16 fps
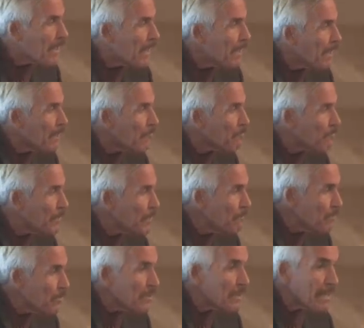and, and, and
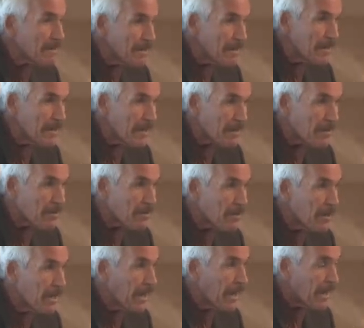people get
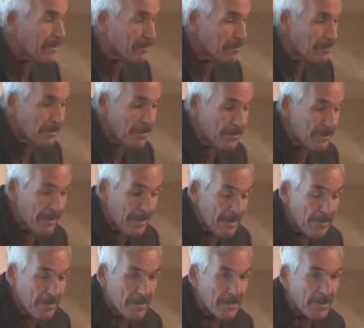together and do their
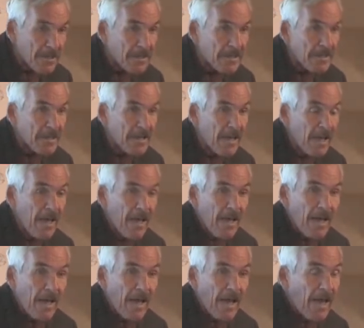day signing,
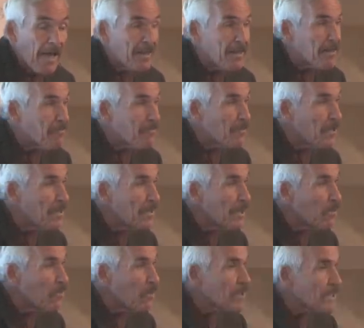and they find
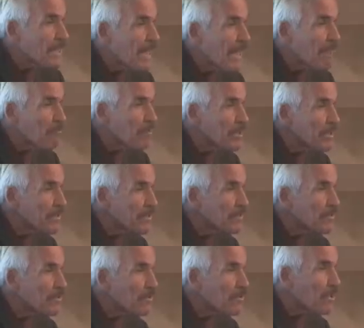out what's happening
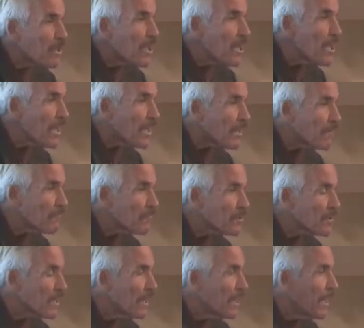to their
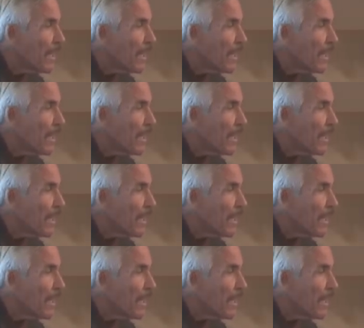lives.